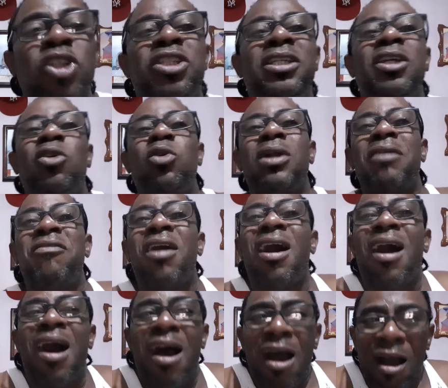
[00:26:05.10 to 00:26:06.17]
she could have
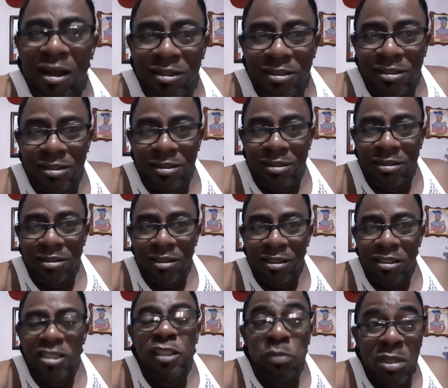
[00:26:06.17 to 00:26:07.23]
asked
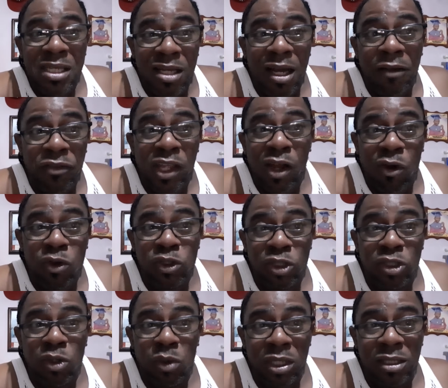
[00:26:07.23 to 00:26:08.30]
the speaker of the house
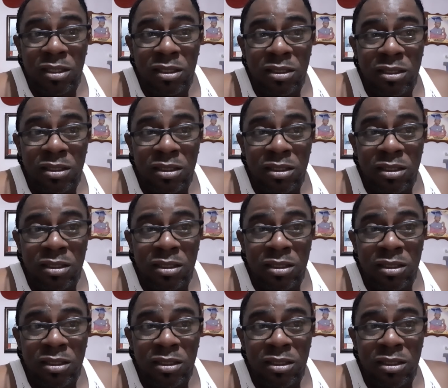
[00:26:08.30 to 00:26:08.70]
to do it.